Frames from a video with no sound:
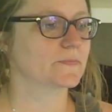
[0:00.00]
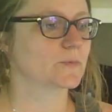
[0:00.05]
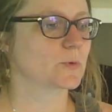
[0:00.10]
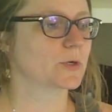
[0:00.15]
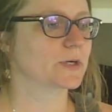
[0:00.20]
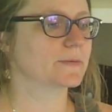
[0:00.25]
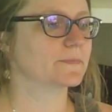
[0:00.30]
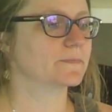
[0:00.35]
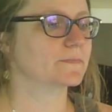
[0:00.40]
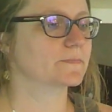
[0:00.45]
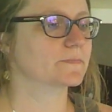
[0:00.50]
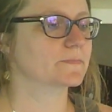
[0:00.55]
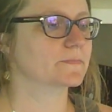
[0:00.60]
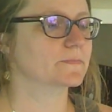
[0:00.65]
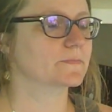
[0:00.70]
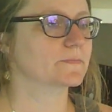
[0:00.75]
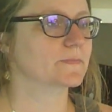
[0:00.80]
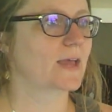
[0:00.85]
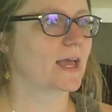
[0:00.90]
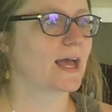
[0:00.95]
or
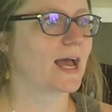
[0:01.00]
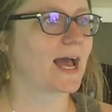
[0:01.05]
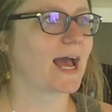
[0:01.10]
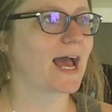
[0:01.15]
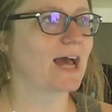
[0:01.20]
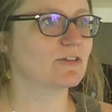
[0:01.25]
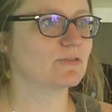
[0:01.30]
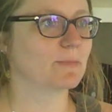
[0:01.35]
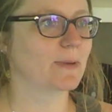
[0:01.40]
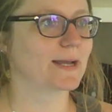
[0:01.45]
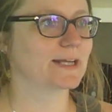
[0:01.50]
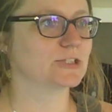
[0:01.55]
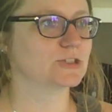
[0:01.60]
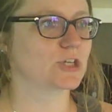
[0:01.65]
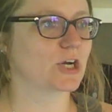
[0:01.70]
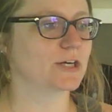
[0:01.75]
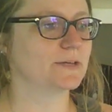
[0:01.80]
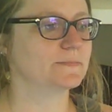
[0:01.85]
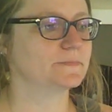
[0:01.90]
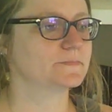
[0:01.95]
a half pint
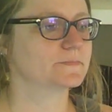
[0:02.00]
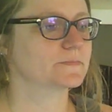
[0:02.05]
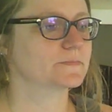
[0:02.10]
jar.